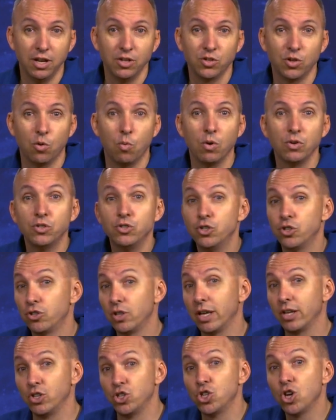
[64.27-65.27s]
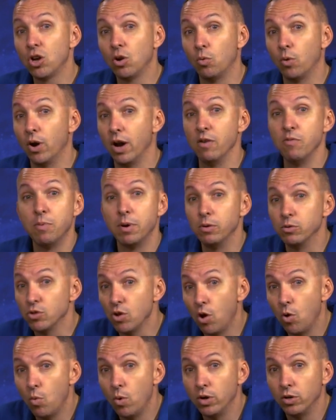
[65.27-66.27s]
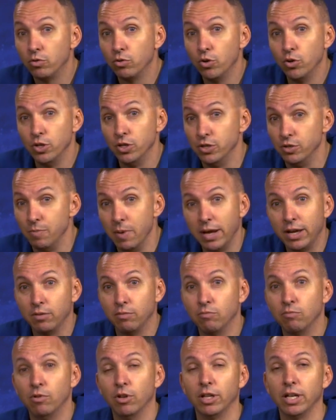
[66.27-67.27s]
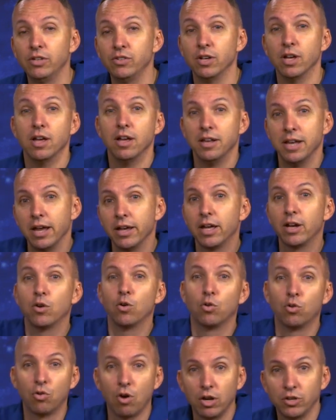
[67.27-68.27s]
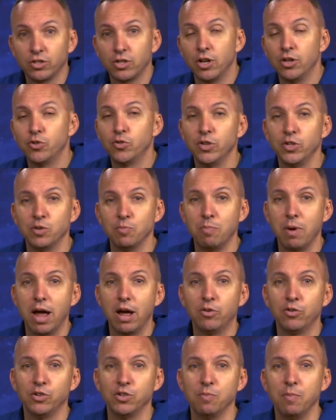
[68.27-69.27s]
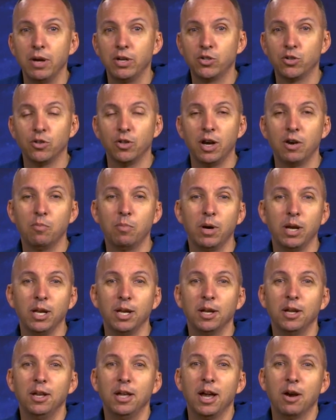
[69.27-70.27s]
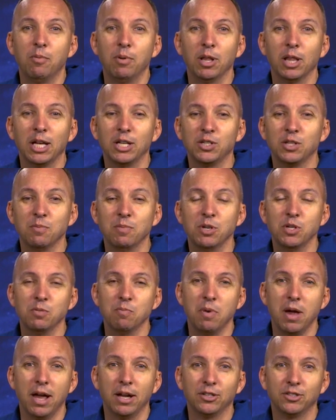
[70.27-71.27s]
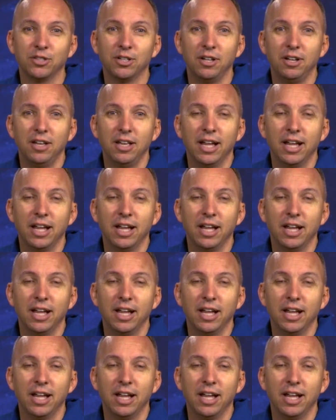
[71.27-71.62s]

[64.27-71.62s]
So it wasn't just like shuttle where everybody was all one crew and you make it really easy. Now you got to go across countries and boundaries and make sure that everybody everybody likes the mission patch.